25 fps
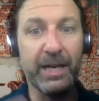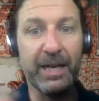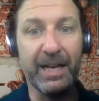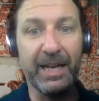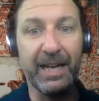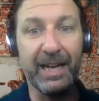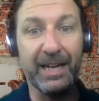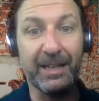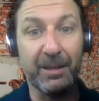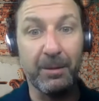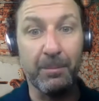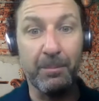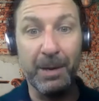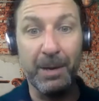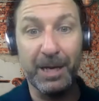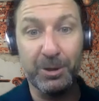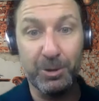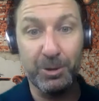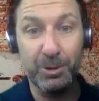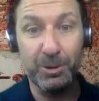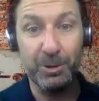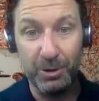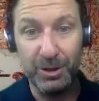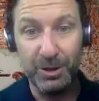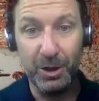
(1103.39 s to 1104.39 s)
we can get the
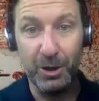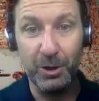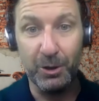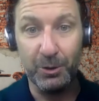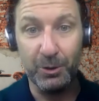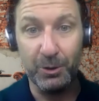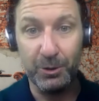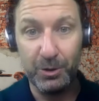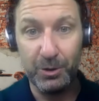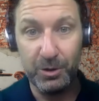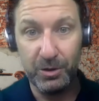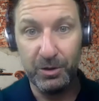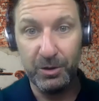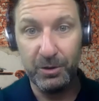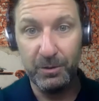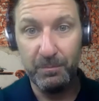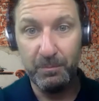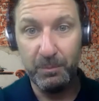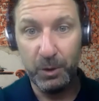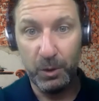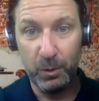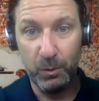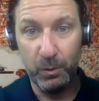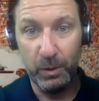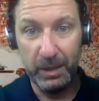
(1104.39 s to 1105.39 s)
best results
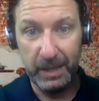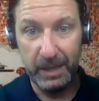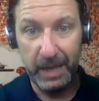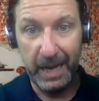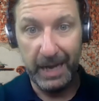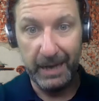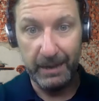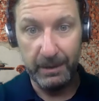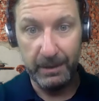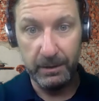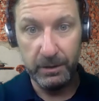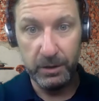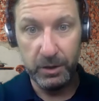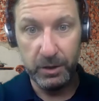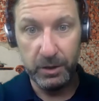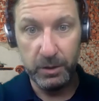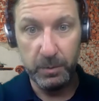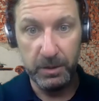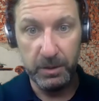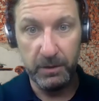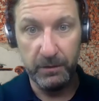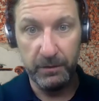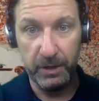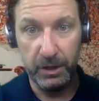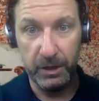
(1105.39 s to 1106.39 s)
with that
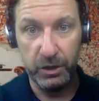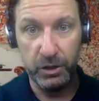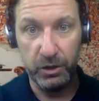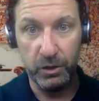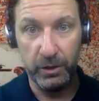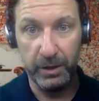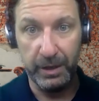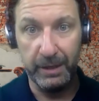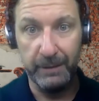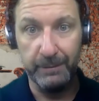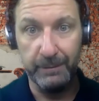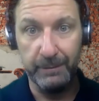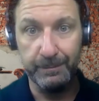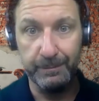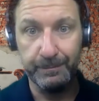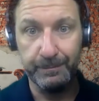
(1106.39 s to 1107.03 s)
specific joint.